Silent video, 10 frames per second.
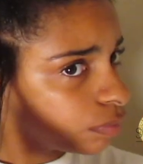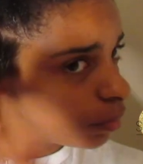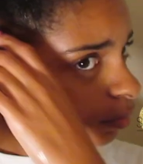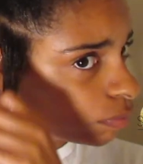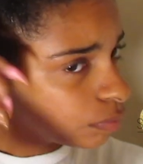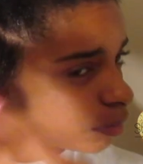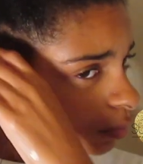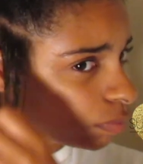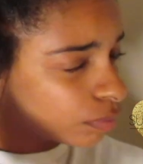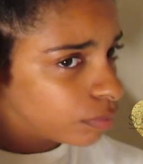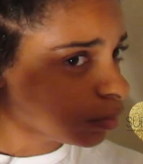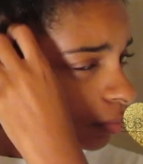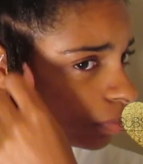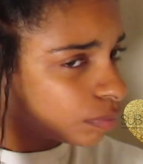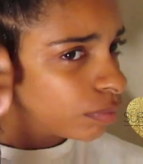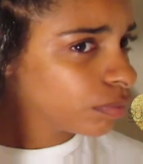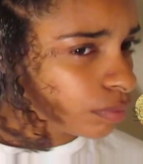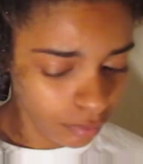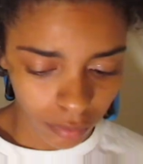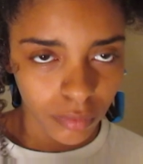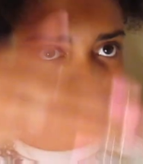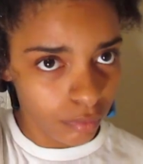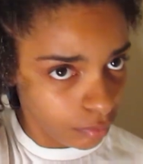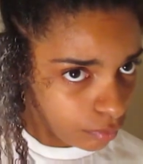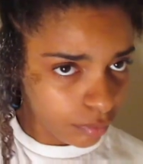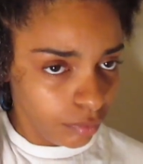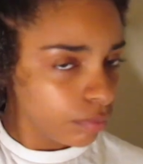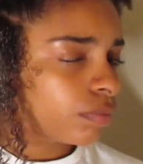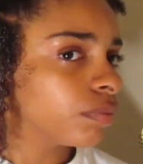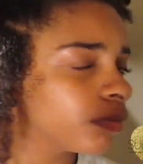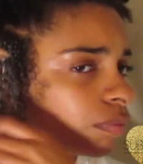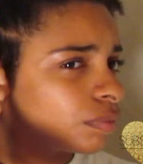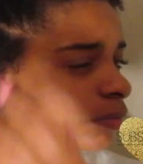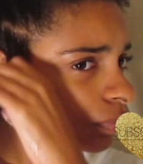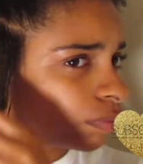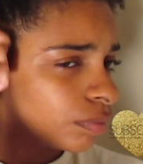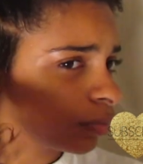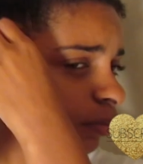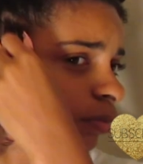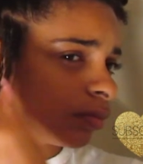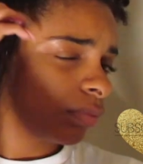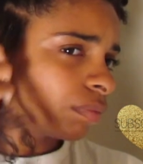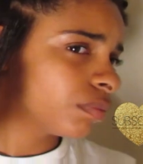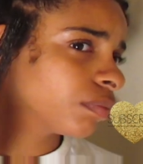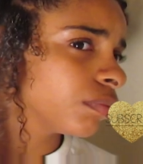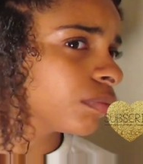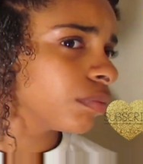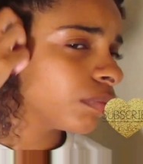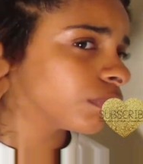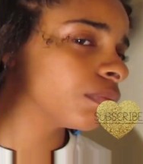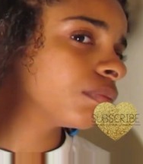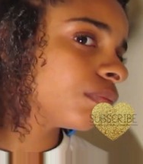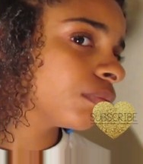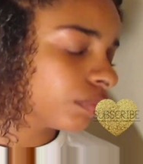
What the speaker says: much for my hair, and I had a bunch of extra. As you can see, I just put it in my hair.